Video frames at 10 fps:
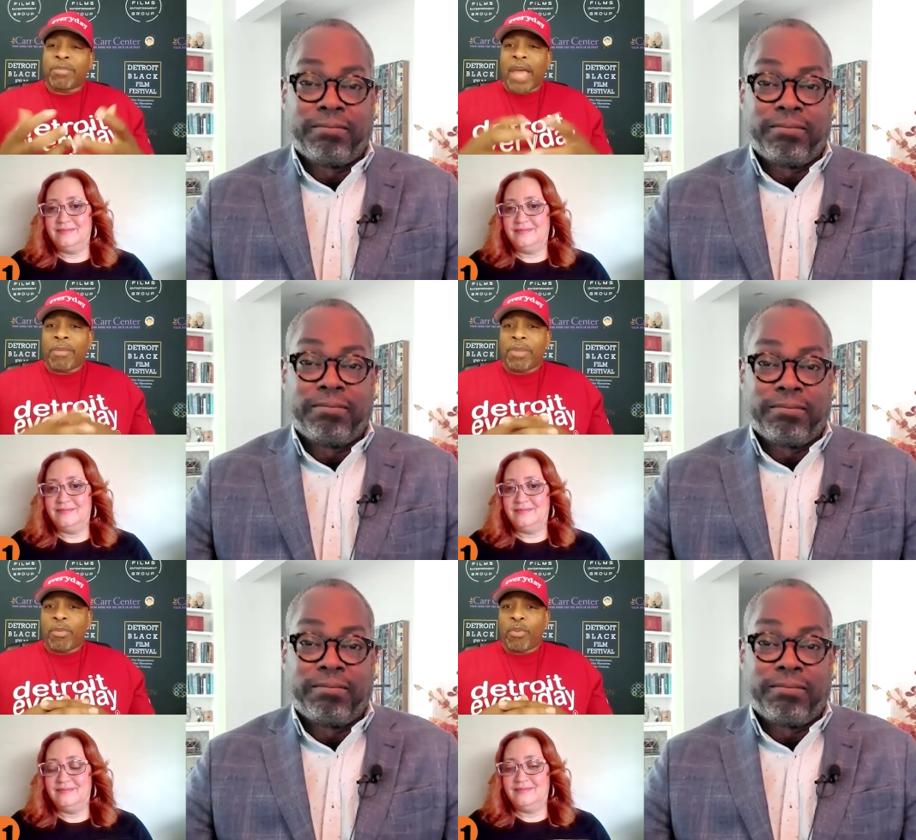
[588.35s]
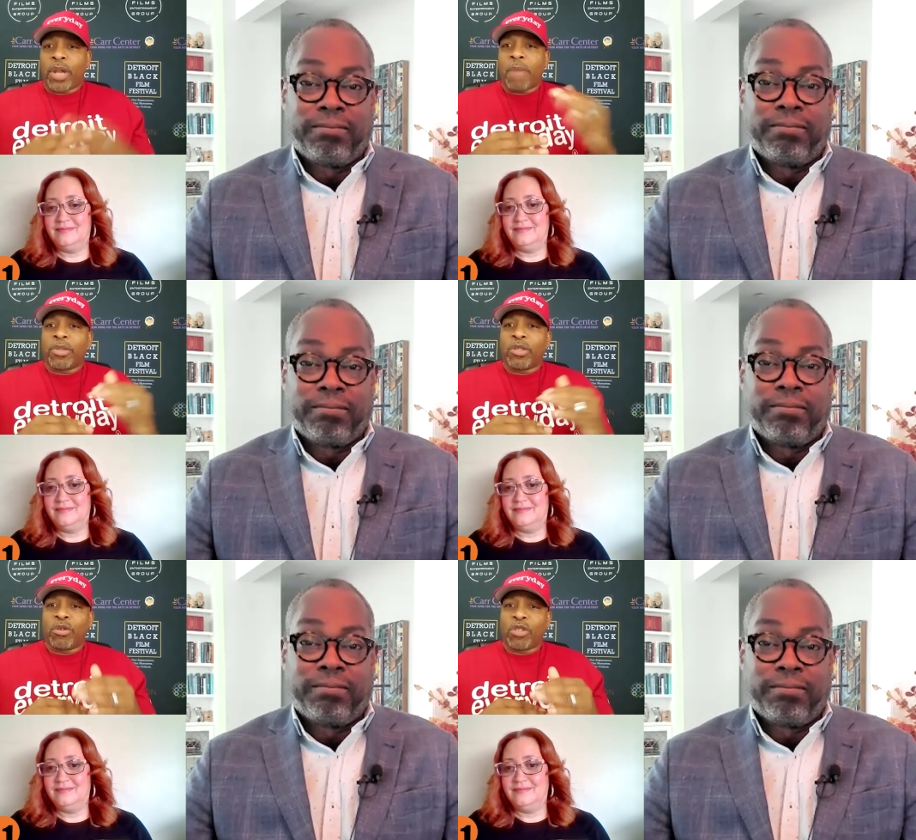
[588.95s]
Speaker 1: Black people, an
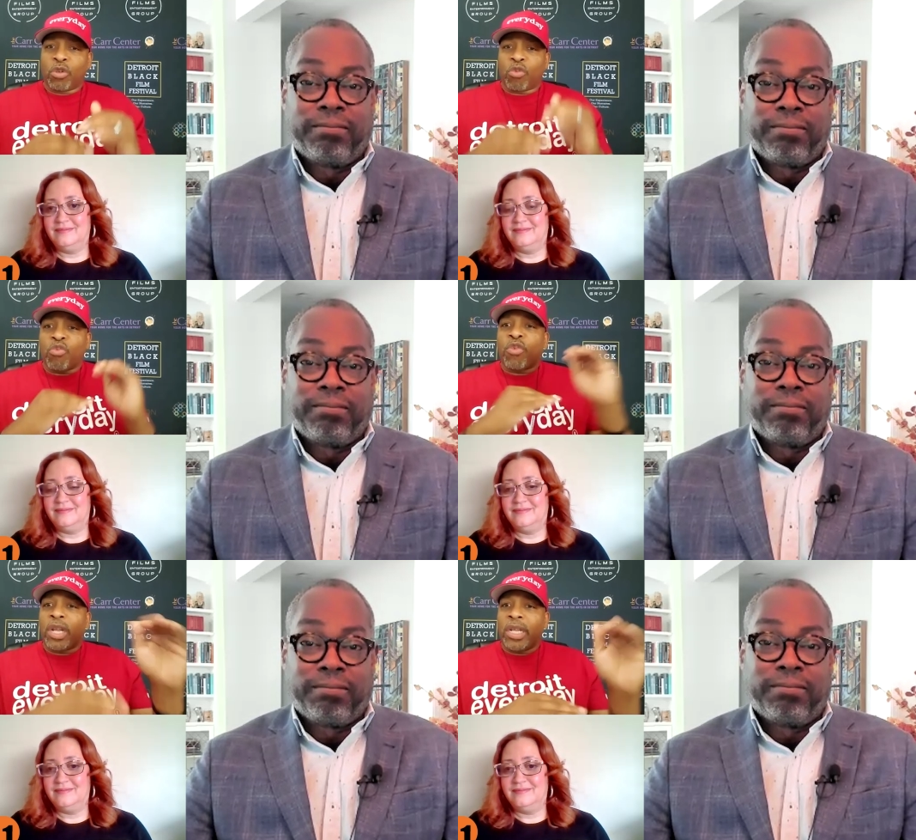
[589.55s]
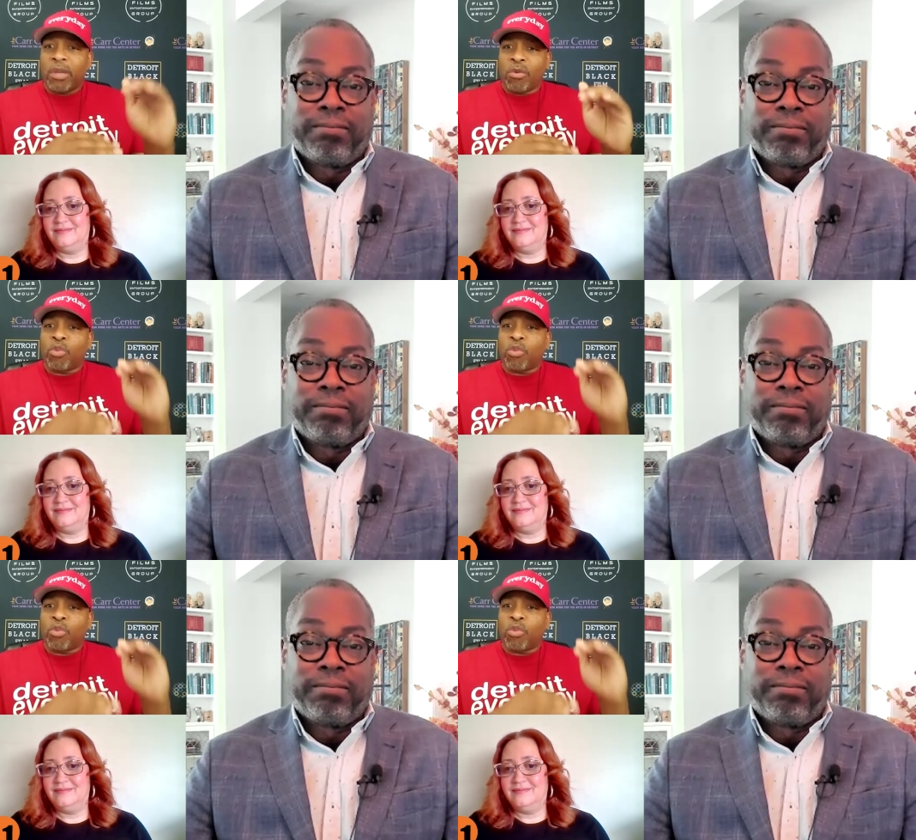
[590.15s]
opportunity to really